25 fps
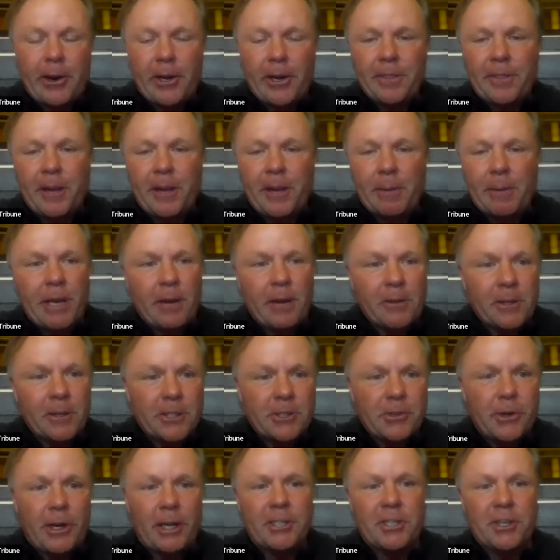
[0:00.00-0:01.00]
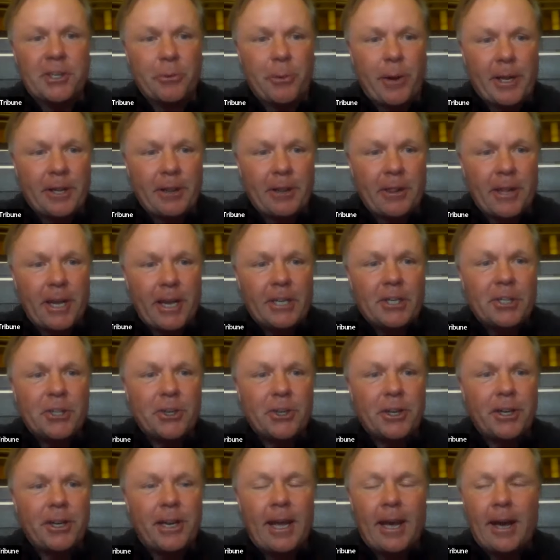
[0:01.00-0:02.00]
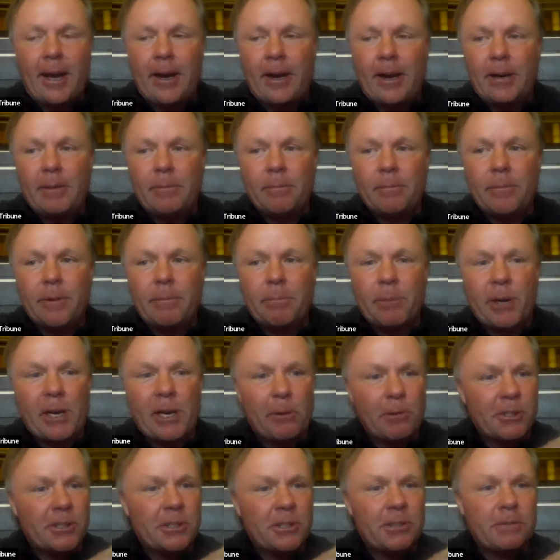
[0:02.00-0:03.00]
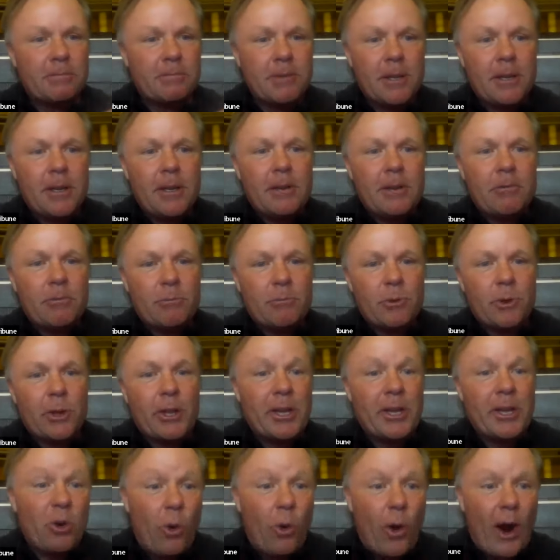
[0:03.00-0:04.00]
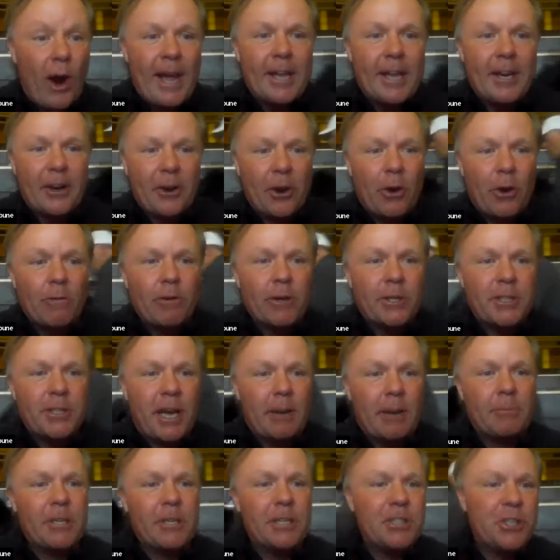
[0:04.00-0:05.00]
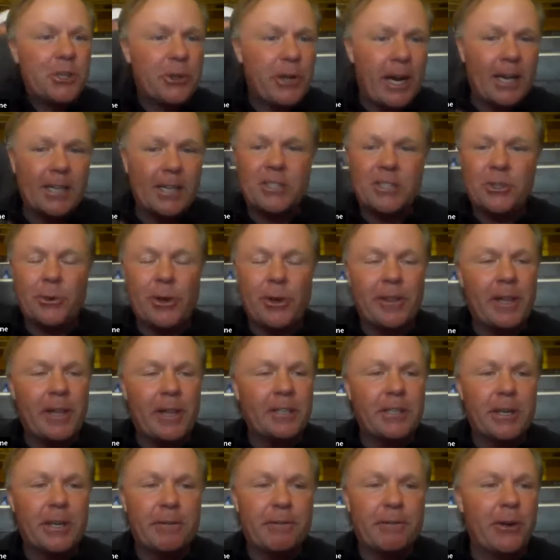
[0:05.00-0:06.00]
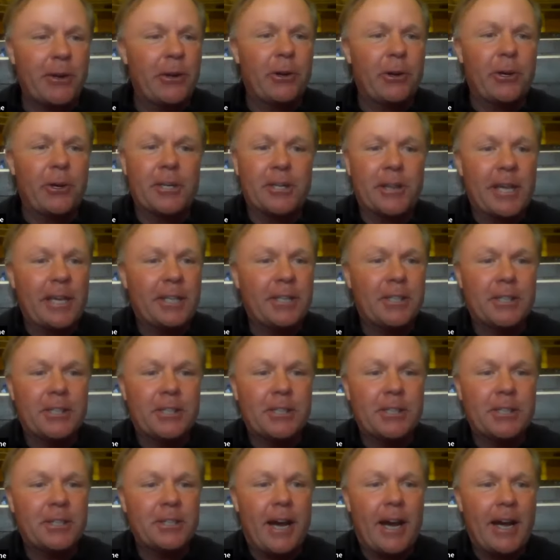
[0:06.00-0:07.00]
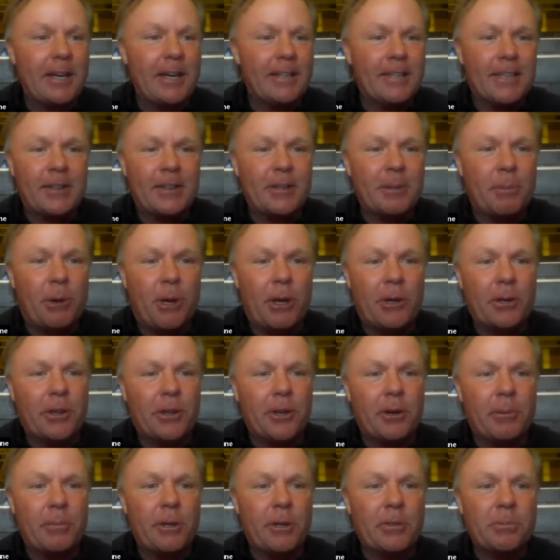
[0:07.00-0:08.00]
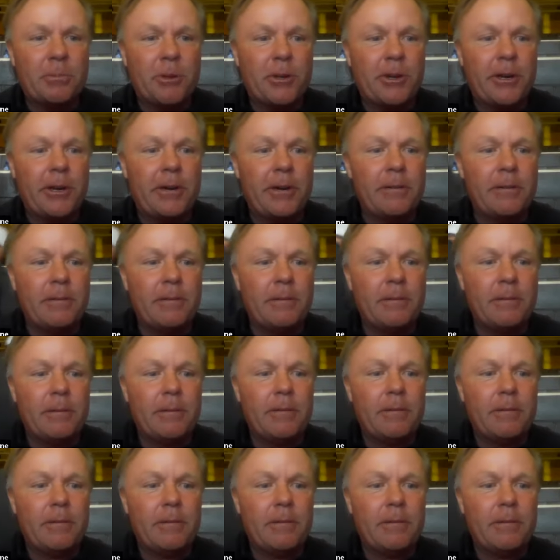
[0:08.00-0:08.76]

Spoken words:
carried them down the stretch in regulation, but he was really quiet in overtime. Did you guys do anything different, or did they just not get the ball to their best player?